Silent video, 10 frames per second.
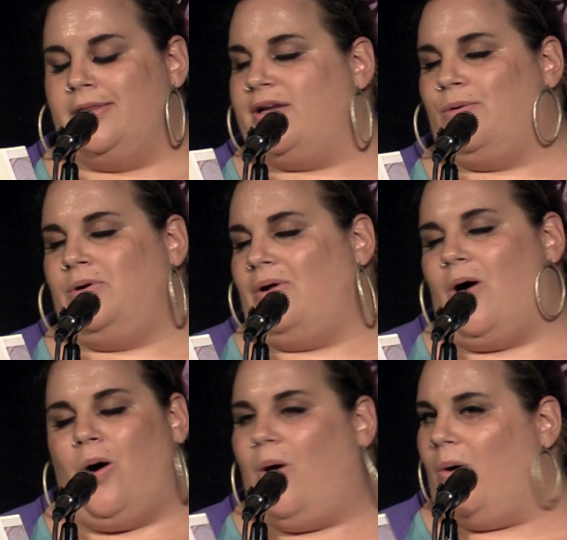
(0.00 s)
There will
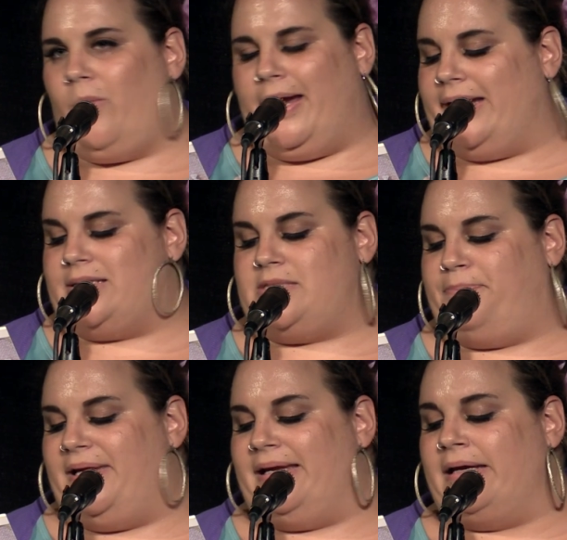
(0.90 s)
always
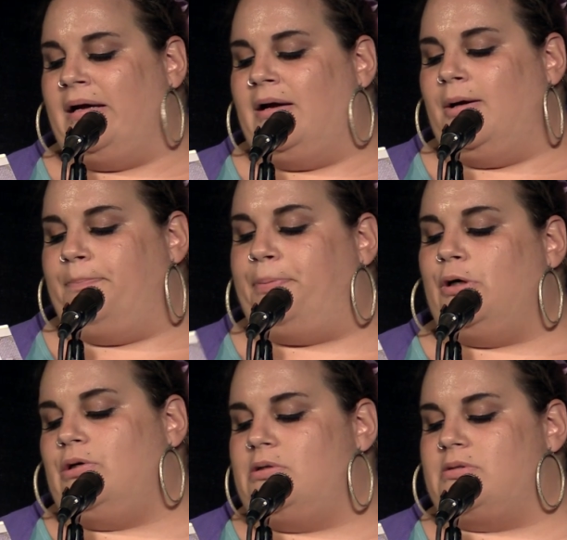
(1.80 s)
be
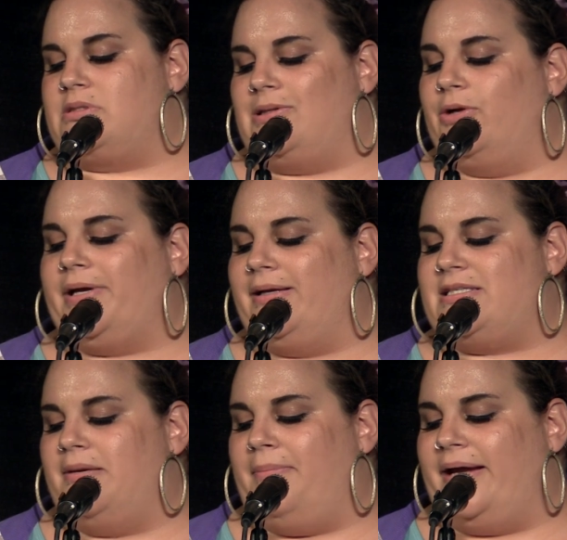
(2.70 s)
bulls looking
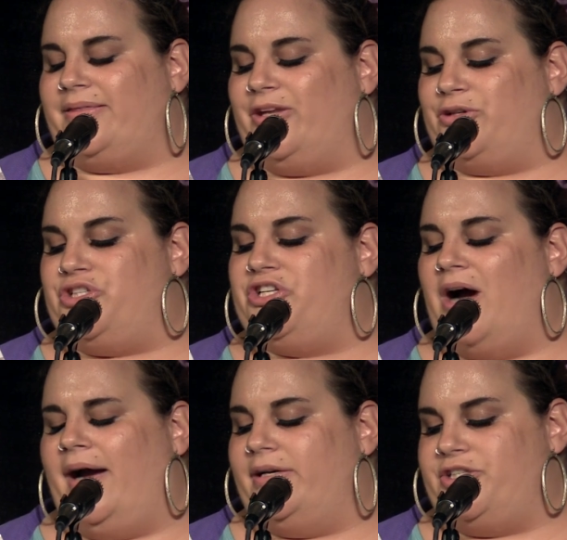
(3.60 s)
to make their
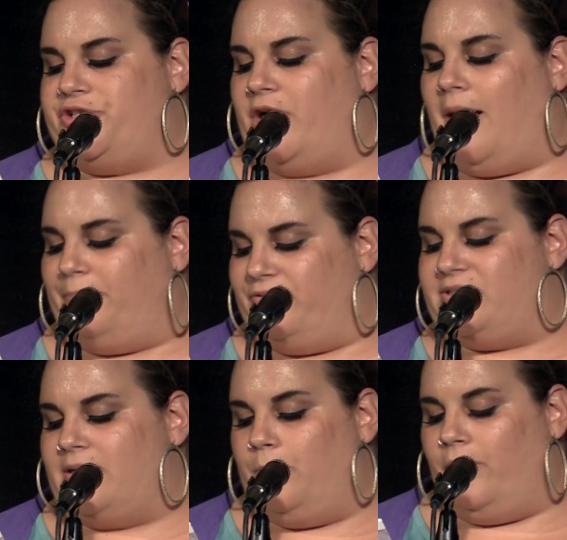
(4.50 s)
china shop of
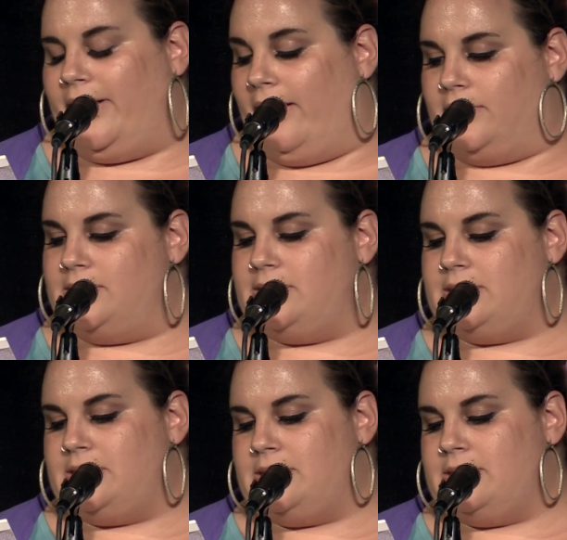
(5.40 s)
someone
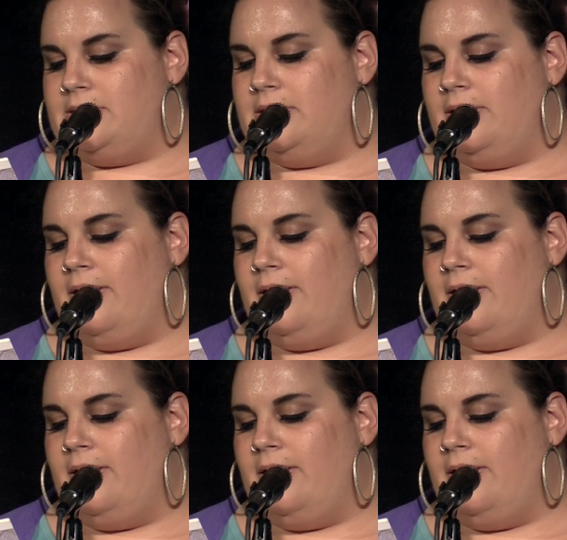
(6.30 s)
else.